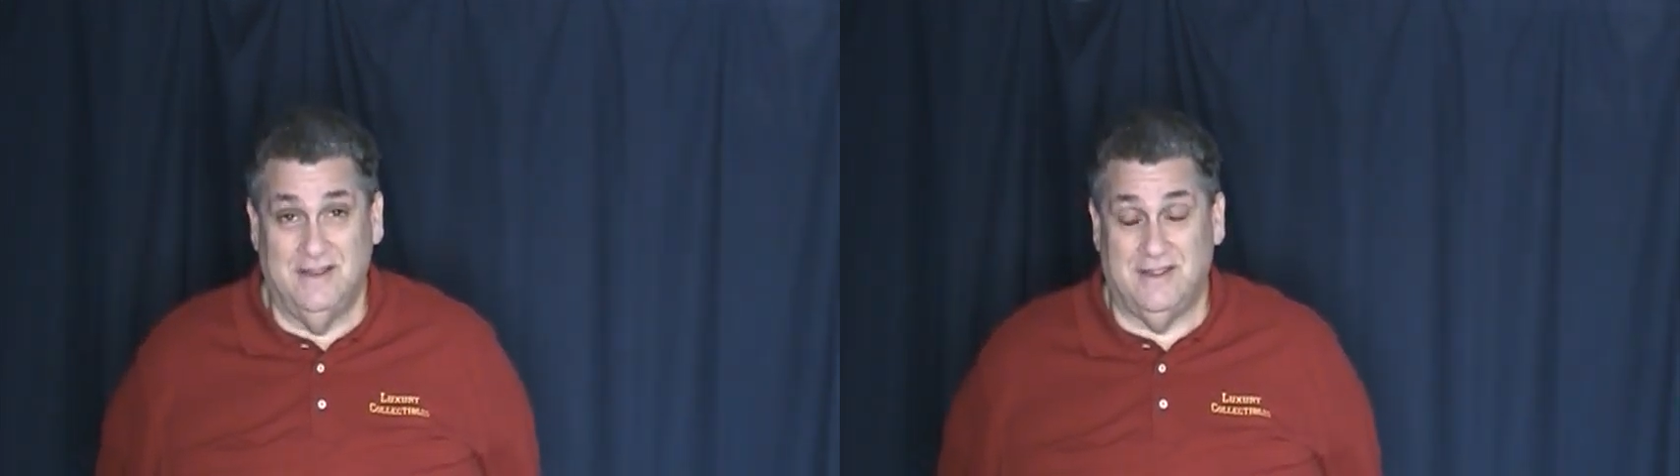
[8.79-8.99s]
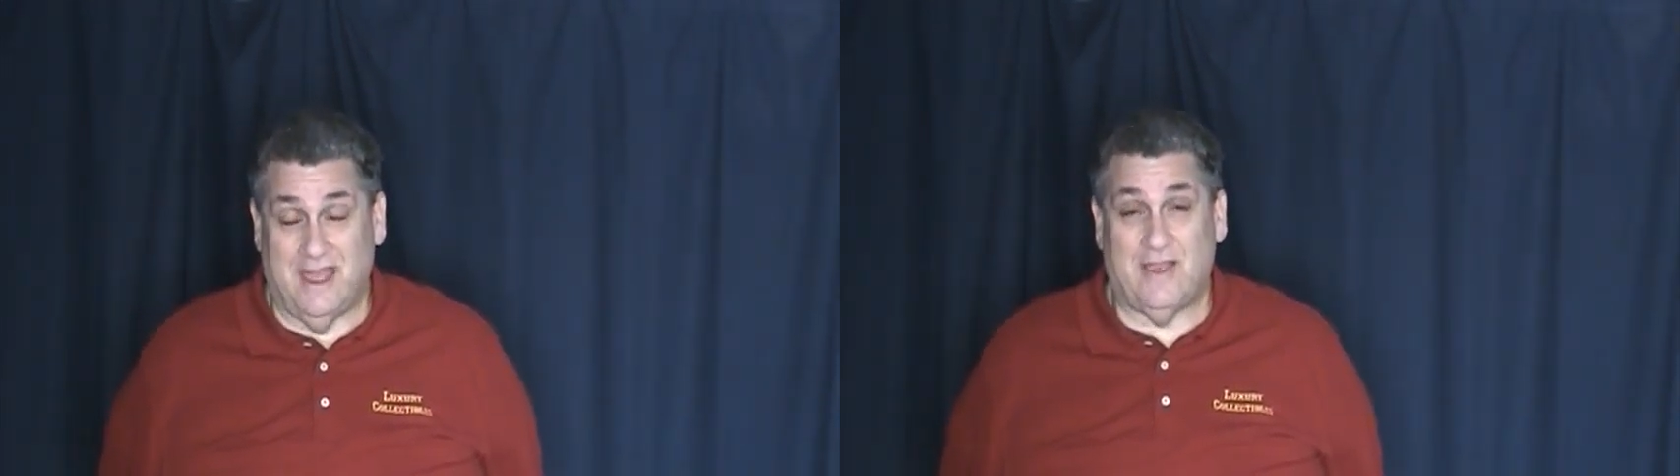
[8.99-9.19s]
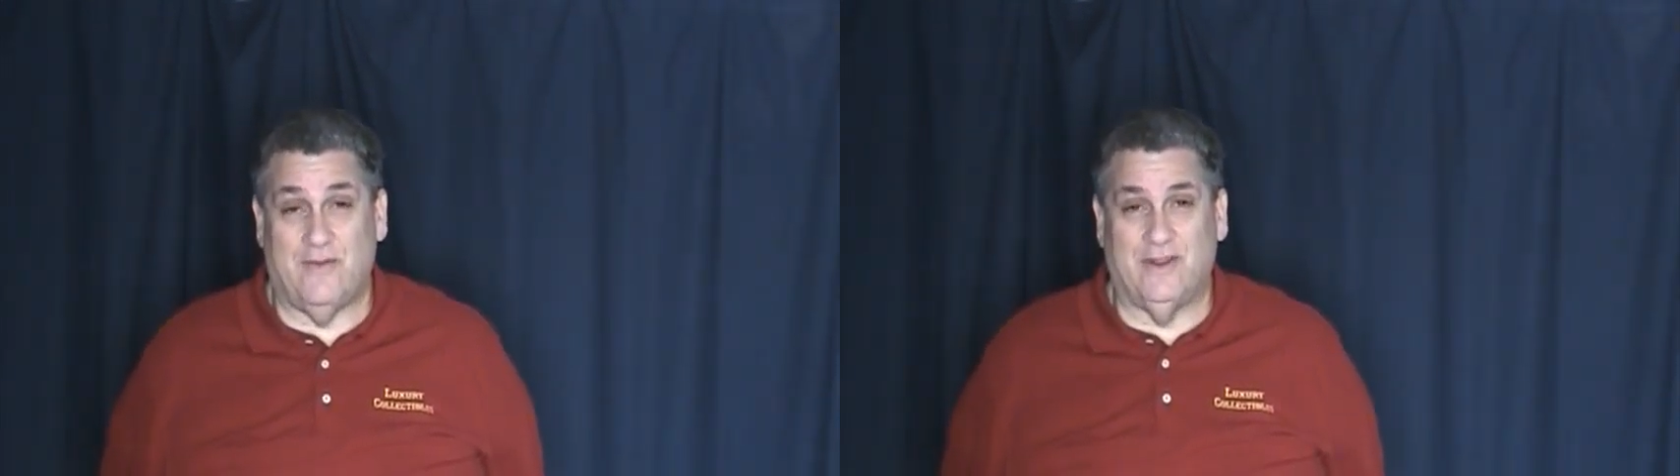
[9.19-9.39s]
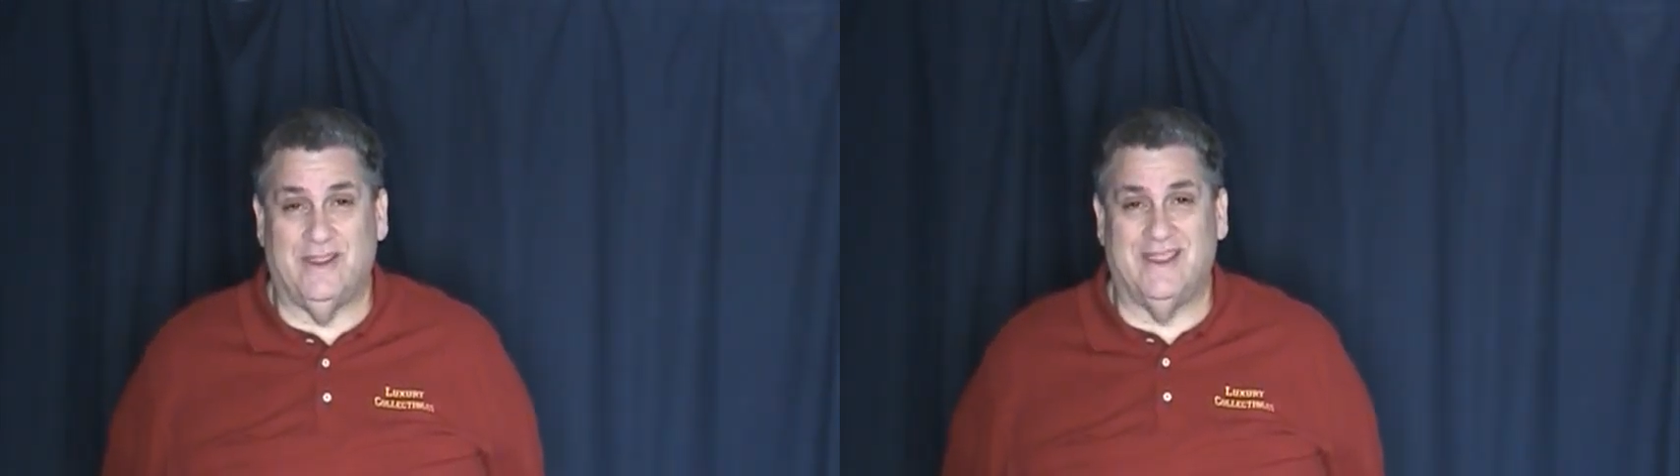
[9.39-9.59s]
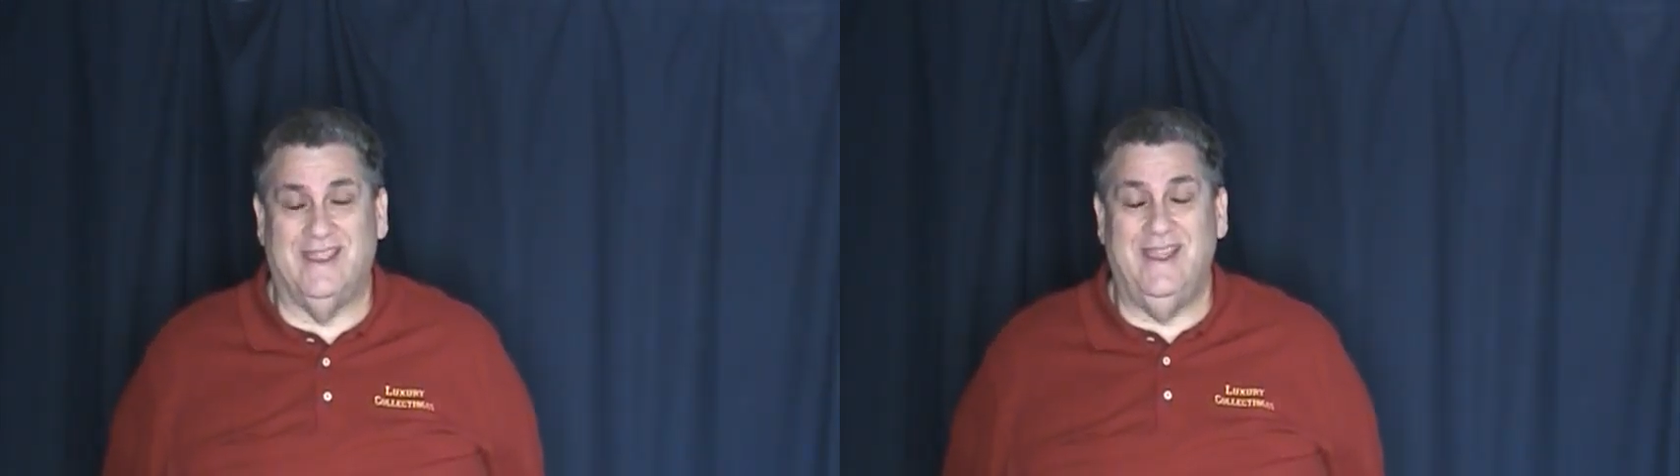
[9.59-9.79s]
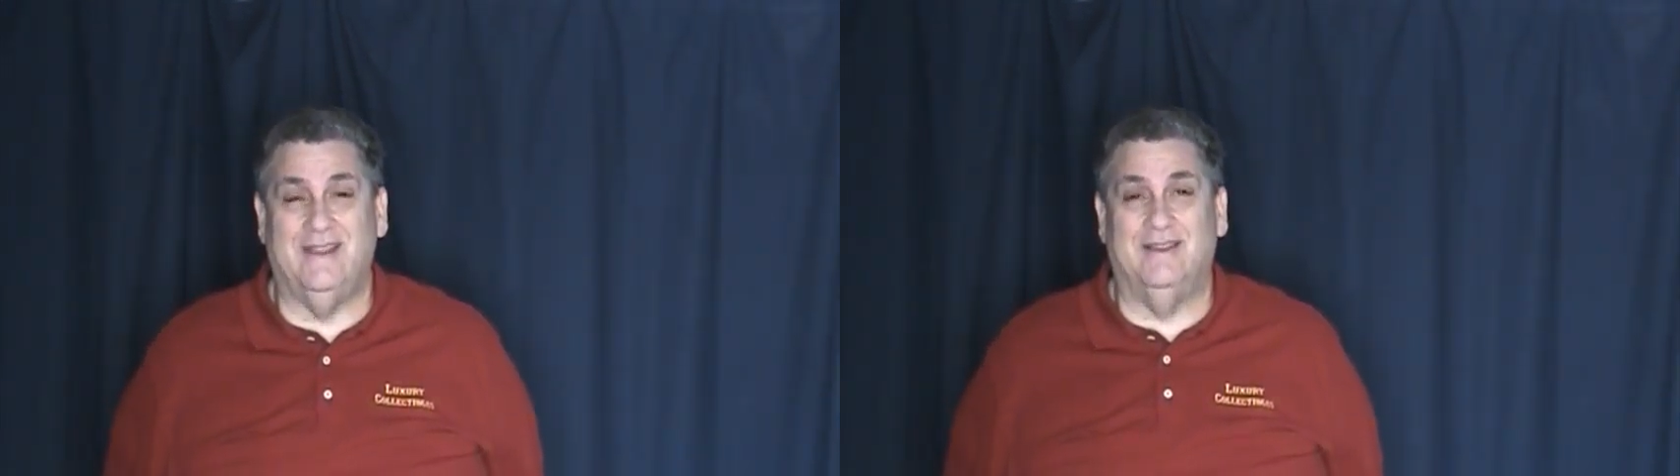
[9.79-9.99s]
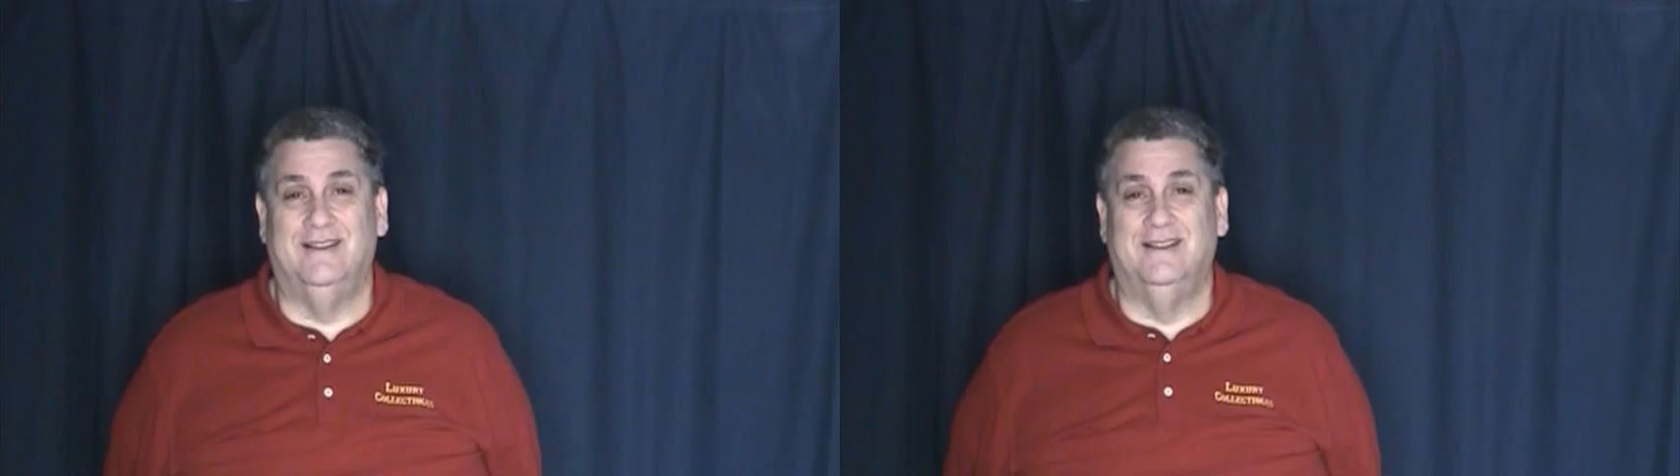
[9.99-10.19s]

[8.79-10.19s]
Thanks for clicking in.